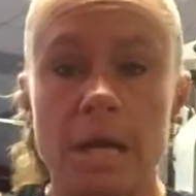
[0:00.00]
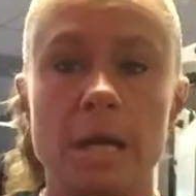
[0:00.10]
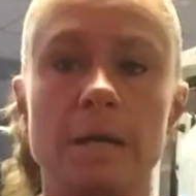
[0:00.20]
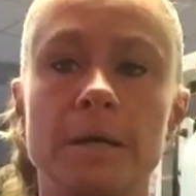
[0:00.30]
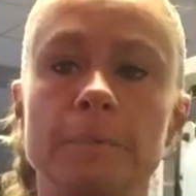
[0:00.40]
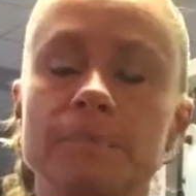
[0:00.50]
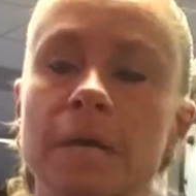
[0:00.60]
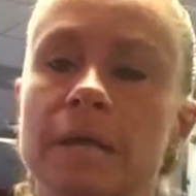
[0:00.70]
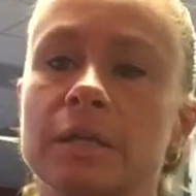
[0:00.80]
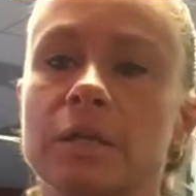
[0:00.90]

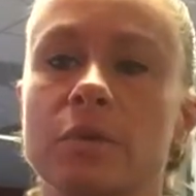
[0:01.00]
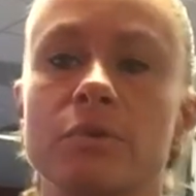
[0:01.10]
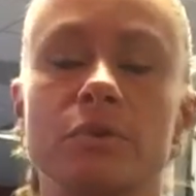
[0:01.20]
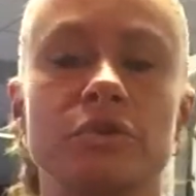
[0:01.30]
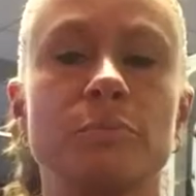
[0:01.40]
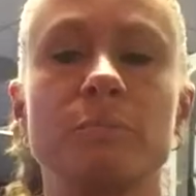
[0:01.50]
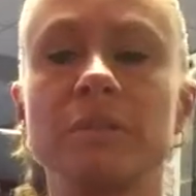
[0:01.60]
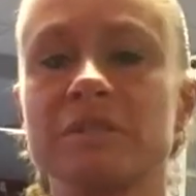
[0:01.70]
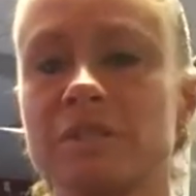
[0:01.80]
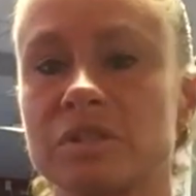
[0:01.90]
and there's
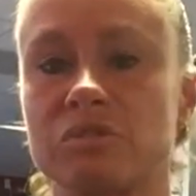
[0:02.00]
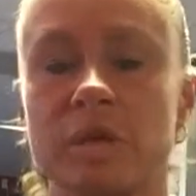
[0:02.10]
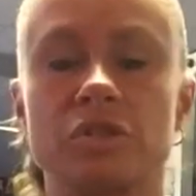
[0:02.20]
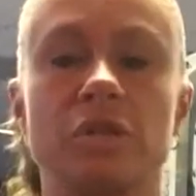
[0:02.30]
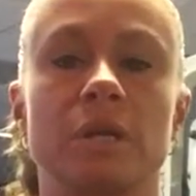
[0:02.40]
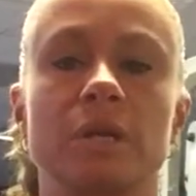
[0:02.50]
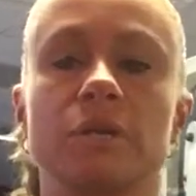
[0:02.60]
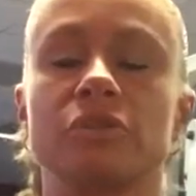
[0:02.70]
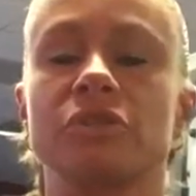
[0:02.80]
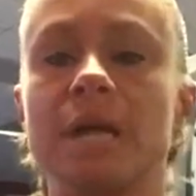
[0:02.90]
ballistic stretching,
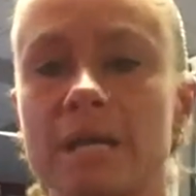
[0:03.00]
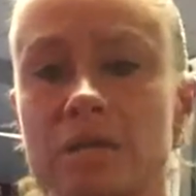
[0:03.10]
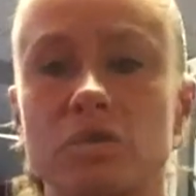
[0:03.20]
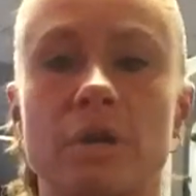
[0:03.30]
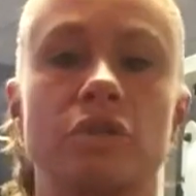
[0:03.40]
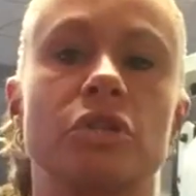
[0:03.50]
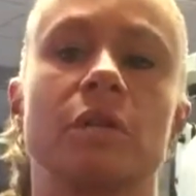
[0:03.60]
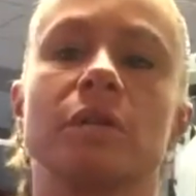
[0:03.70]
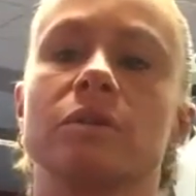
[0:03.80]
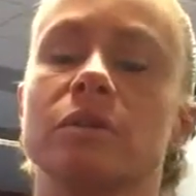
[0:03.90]
there's static
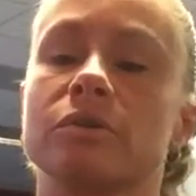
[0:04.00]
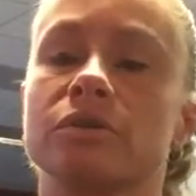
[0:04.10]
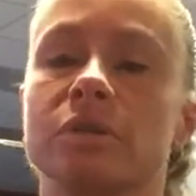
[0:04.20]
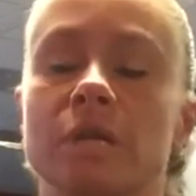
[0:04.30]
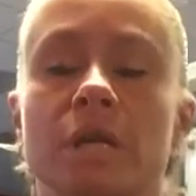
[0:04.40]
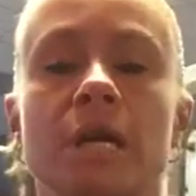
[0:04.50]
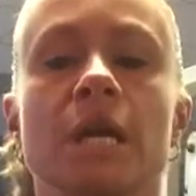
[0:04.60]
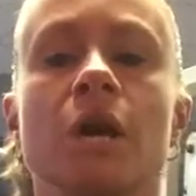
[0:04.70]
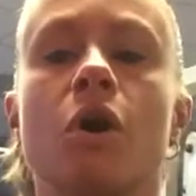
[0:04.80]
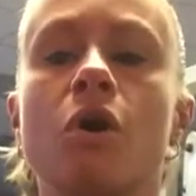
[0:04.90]
stretching, there's
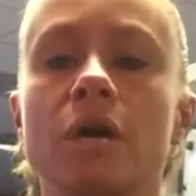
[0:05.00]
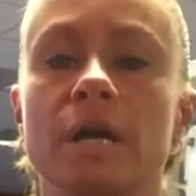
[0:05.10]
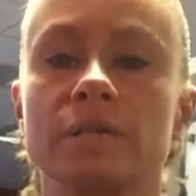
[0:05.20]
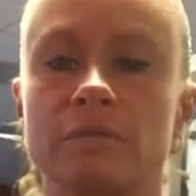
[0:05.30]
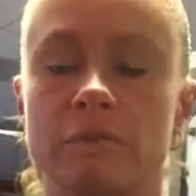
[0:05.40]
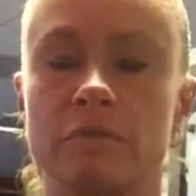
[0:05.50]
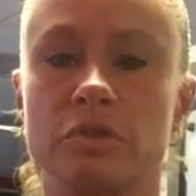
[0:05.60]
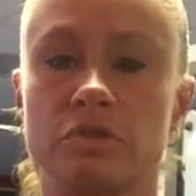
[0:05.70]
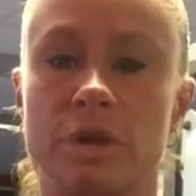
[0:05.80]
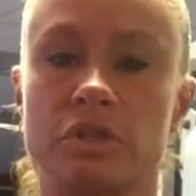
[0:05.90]
all kinds of
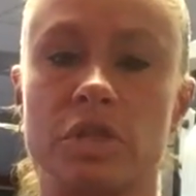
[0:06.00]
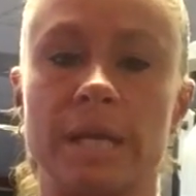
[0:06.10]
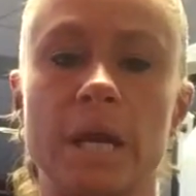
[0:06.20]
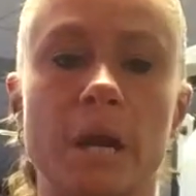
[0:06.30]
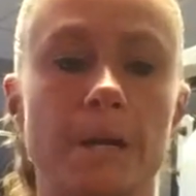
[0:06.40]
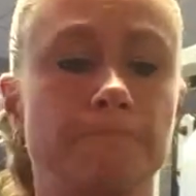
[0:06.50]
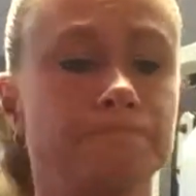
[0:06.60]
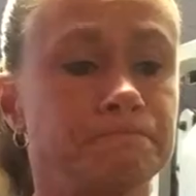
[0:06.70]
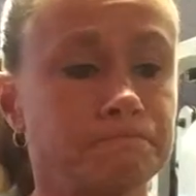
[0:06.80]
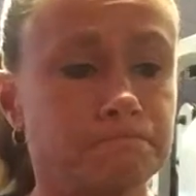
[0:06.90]
different stretching,
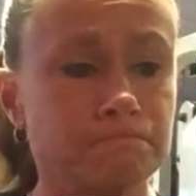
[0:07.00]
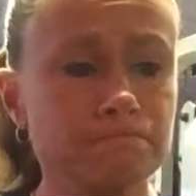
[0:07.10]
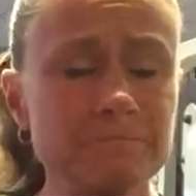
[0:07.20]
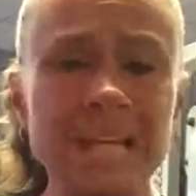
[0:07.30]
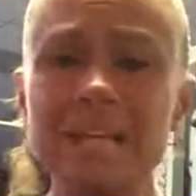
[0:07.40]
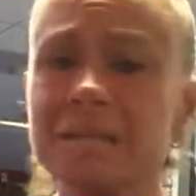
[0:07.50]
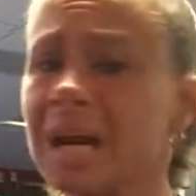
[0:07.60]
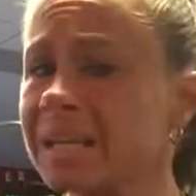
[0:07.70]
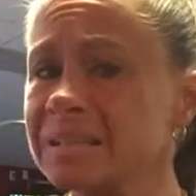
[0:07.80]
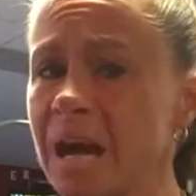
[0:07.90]
and a
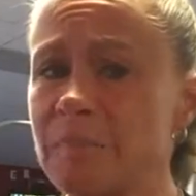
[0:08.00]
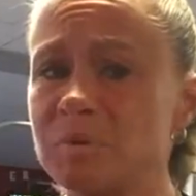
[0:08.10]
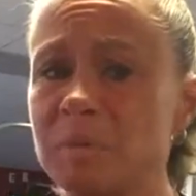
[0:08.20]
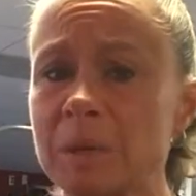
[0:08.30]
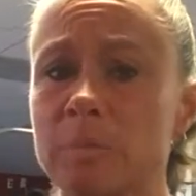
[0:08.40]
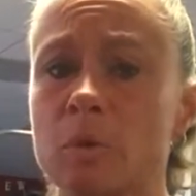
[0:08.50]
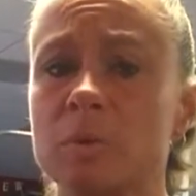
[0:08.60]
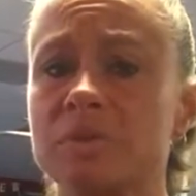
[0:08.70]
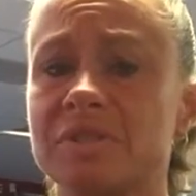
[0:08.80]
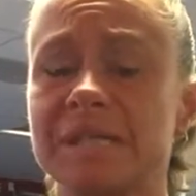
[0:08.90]
lot of times people
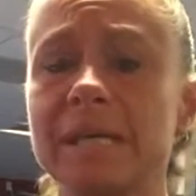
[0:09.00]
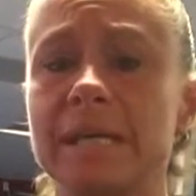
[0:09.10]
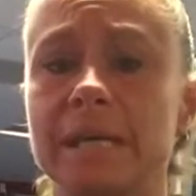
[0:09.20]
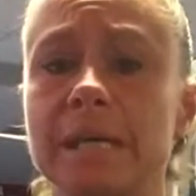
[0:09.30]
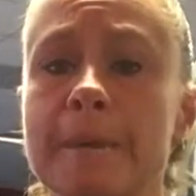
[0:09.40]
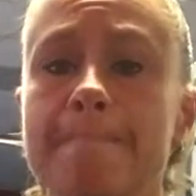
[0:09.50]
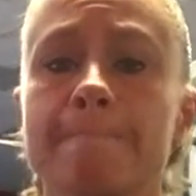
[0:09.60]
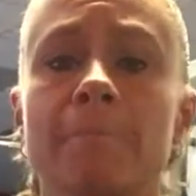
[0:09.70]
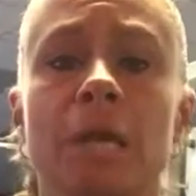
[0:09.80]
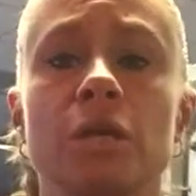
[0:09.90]
will see,
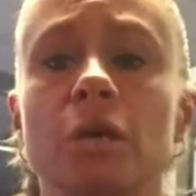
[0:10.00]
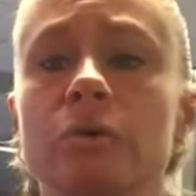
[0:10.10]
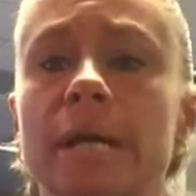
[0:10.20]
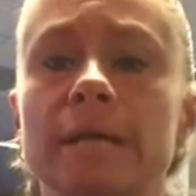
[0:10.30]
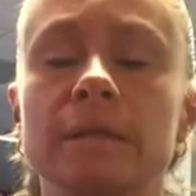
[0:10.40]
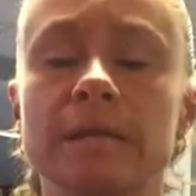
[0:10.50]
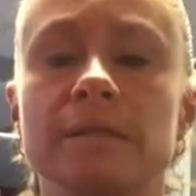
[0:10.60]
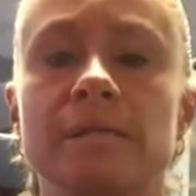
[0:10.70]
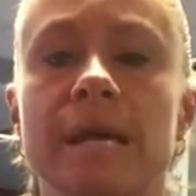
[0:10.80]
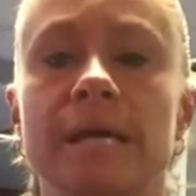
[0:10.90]
like,
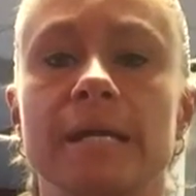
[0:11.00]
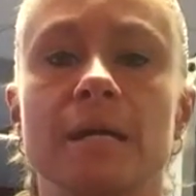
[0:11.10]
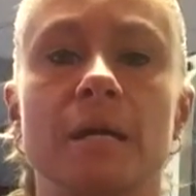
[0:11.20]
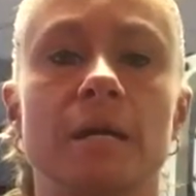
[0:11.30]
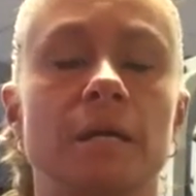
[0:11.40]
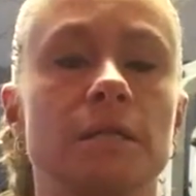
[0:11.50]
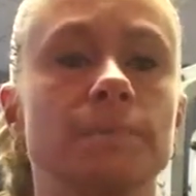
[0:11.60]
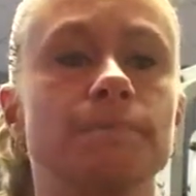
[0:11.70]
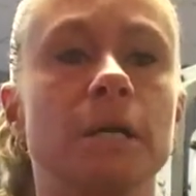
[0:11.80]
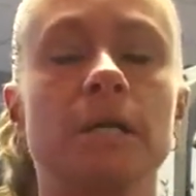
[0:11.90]
let's say,
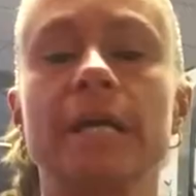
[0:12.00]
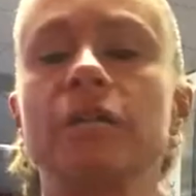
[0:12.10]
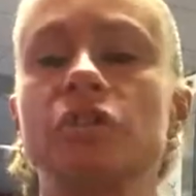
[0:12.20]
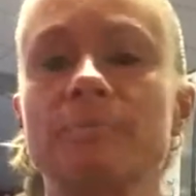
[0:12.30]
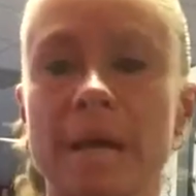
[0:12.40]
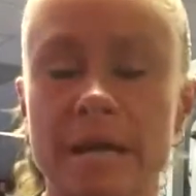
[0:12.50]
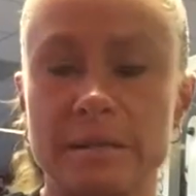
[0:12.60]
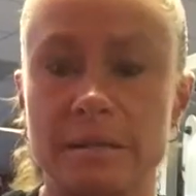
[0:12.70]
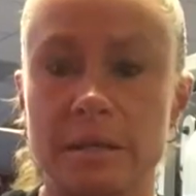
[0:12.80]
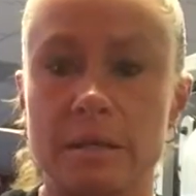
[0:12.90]
like a
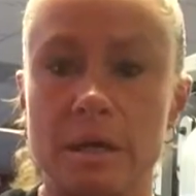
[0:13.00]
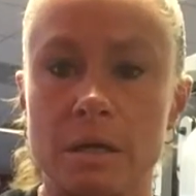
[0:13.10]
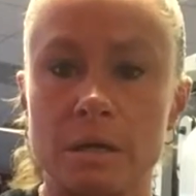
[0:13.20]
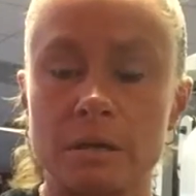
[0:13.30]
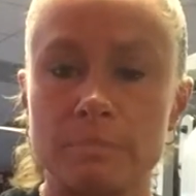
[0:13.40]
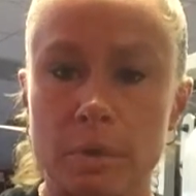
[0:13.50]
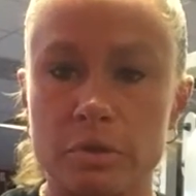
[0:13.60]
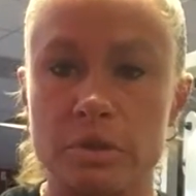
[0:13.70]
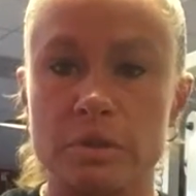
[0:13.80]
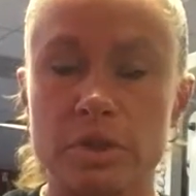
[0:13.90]
gymnastic
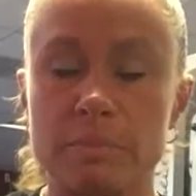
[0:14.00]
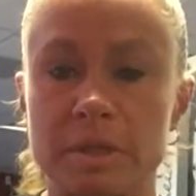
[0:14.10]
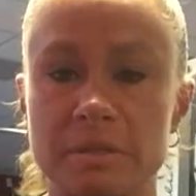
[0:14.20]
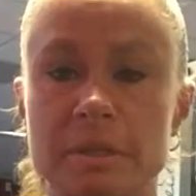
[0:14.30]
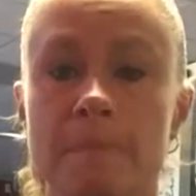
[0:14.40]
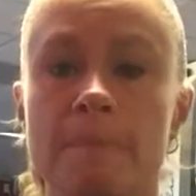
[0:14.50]
gymnast,